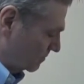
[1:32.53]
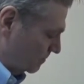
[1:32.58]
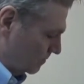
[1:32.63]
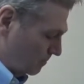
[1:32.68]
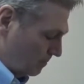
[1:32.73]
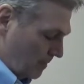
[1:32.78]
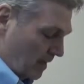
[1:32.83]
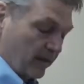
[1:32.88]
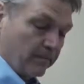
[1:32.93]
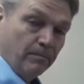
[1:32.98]

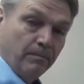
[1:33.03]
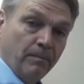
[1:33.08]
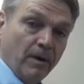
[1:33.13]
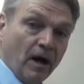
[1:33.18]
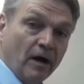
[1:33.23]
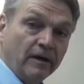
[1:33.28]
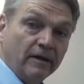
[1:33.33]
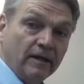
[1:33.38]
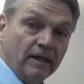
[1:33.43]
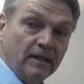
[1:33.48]
my
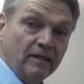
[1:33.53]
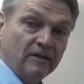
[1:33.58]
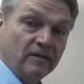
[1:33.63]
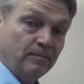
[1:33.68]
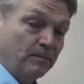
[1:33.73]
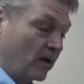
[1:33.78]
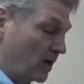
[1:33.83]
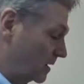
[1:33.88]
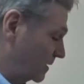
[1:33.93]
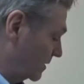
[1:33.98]
parking
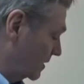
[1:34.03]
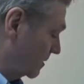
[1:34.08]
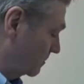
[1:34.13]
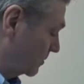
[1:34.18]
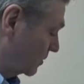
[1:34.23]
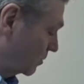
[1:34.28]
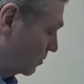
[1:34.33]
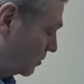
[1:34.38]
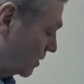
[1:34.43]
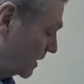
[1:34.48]
spot number
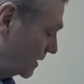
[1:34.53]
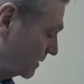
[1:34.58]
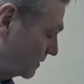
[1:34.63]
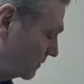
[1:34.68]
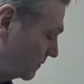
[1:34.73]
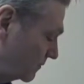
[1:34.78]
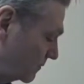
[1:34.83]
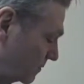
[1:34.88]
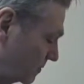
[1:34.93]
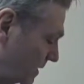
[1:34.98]
1
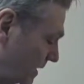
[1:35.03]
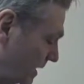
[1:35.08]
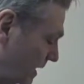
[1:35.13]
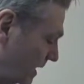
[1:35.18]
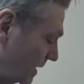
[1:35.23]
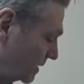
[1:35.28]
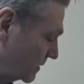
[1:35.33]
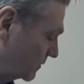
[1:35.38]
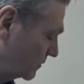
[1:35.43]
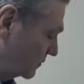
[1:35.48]
for my
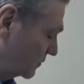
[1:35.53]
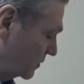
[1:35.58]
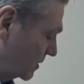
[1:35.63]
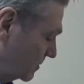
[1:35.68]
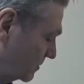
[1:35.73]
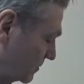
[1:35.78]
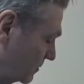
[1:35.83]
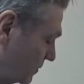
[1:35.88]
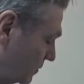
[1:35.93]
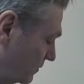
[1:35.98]

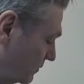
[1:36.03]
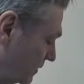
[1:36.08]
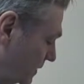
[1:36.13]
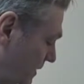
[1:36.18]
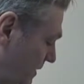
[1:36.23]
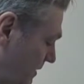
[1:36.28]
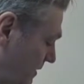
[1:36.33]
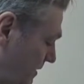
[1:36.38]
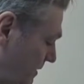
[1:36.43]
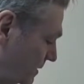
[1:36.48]
Acustrips over
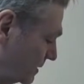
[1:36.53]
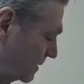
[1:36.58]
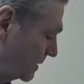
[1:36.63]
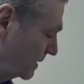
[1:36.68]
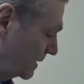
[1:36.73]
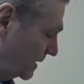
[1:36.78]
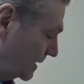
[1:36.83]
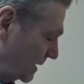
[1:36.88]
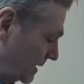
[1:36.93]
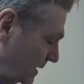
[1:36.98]
here
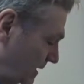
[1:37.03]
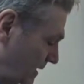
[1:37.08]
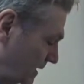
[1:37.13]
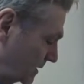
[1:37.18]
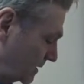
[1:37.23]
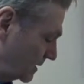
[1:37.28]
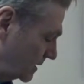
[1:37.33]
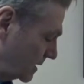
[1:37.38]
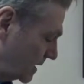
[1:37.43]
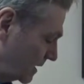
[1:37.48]
in
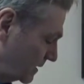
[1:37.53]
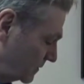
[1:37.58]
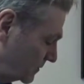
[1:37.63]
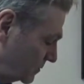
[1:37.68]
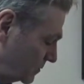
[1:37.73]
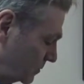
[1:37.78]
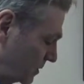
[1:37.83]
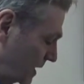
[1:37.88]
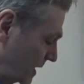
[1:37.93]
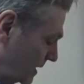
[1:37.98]
a nice
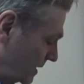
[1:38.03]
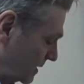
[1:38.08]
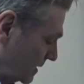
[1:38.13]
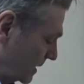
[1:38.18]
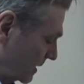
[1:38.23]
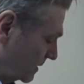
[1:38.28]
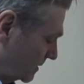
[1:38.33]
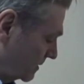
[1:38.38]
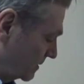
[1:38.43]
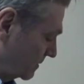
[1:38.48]
way
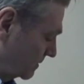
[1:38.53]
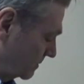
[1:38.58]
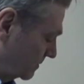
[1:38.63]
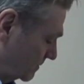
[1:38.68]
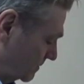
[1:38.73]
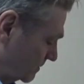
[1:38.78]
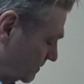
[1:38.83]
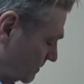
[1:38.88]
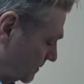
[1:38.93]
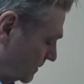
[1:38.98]
that
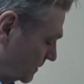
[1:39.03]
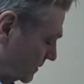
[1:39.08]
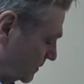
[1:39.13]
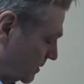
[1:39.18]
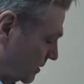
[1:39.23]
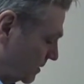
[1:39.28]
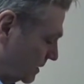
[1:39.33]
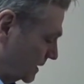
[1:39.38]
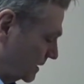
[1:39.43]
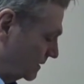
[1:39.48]
they're
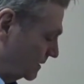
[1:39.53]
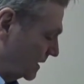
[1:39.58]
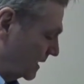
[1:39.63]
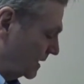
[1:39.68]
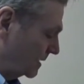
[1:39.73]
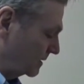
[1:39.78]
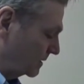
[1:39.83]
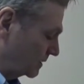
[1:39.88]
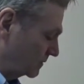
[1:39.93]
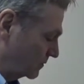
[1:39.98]
all
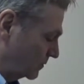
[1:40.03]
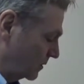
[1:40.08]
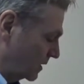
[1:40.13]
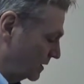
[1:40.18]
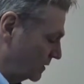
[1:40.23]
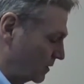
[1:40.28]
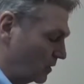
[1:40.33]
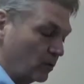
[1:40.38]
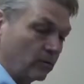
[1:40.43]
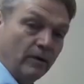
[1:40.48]
contained, and so I
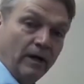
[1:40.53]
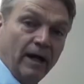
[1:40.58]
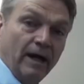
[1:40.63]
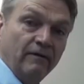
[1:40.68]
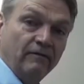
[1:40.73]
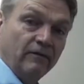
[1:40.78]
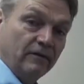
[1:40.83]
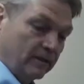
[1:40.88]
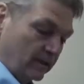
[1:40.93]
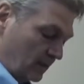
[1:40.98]
know where
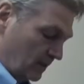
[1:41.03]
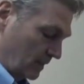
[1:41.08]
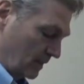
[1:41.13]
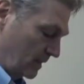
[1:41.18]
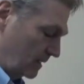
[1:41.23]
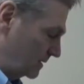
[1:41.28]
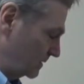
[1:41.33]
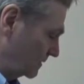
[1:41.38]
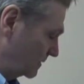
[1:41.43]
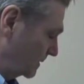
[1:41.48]
everything
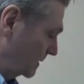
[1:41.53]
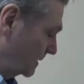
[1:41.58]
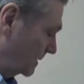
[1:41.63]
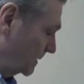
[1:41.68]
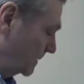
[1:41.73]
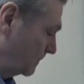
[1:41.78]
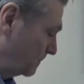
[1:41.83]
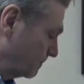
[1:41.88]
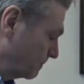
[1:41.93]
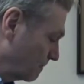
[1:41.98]
is.
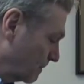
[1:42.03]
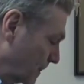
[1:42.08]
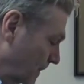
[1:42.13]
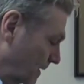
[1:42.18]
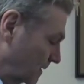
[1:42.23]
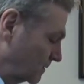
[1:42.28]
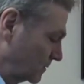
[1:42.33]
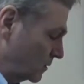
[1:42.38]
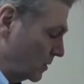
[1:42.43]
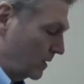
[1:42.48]

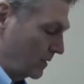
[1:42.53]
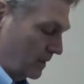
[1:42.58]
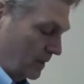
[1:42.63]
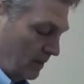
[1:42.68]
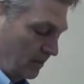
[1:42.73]
So I'm going